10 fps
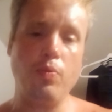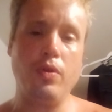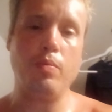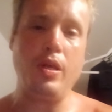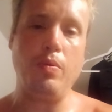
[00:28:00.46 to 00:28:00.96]

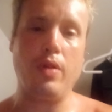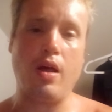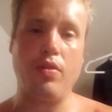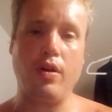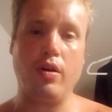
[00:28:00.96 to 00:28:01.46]
that people
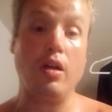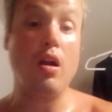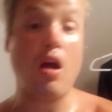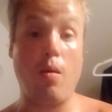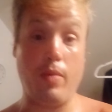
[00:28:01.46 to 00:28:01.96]
out there can
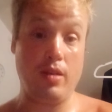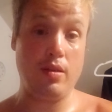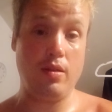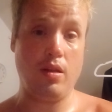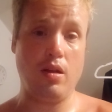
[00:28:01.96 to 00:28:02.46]

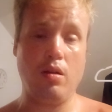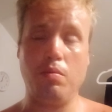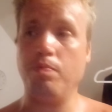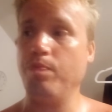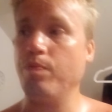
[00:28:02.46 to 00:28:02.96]
comment. I
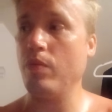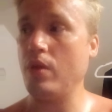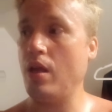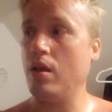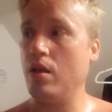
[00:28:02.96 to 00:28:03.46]

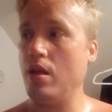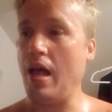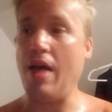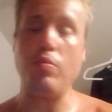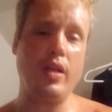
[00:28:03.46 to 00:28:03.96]
haven't been